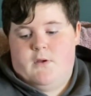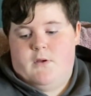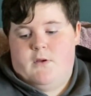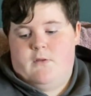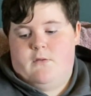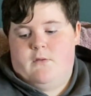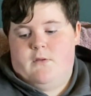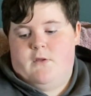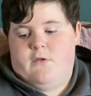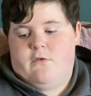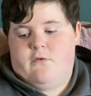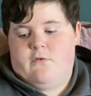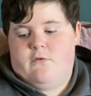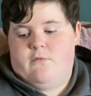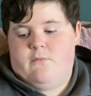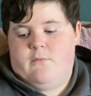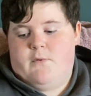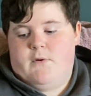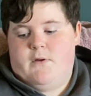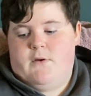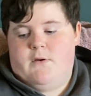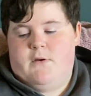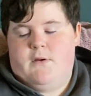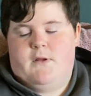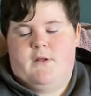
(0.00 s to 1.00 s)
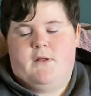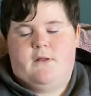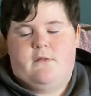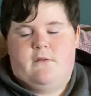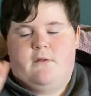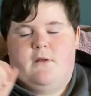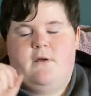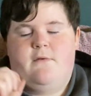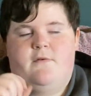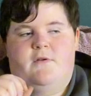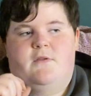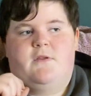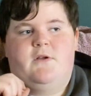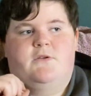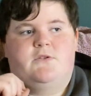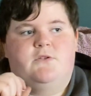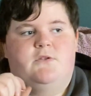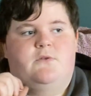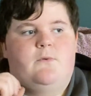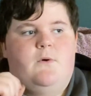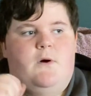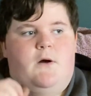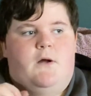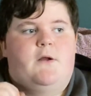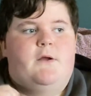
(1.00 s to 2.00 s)
This one has never touched the
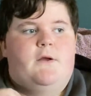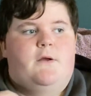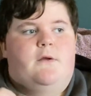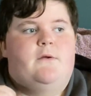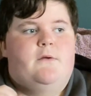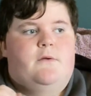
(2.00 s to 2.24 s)
water